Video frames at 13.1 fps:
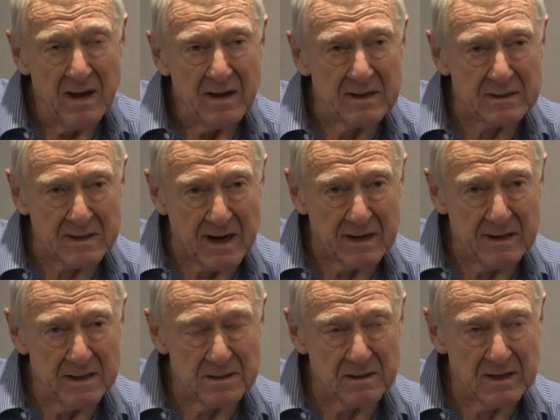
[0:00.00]
is
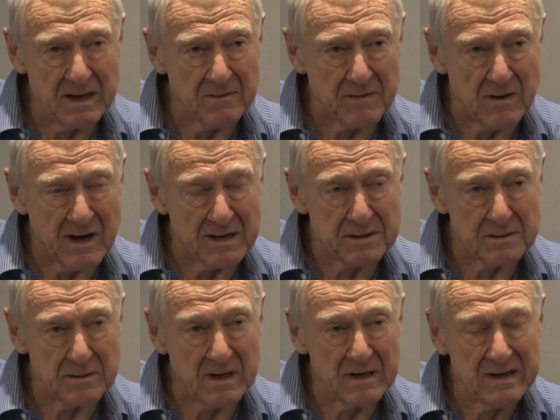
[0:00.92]
likely to give rise
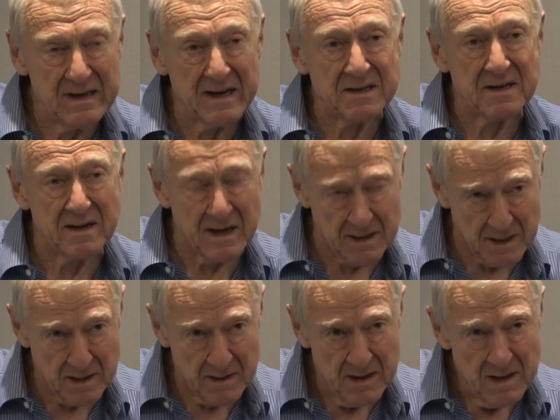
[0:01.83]
to yet
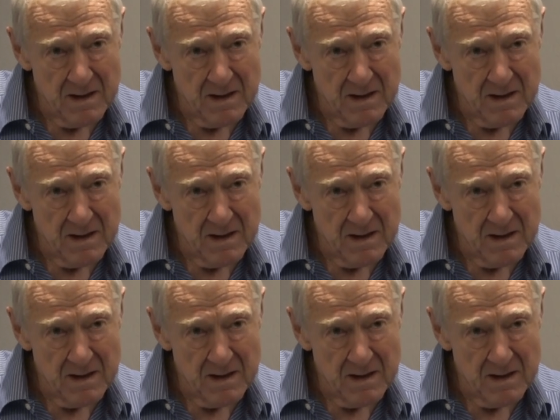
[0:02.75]
another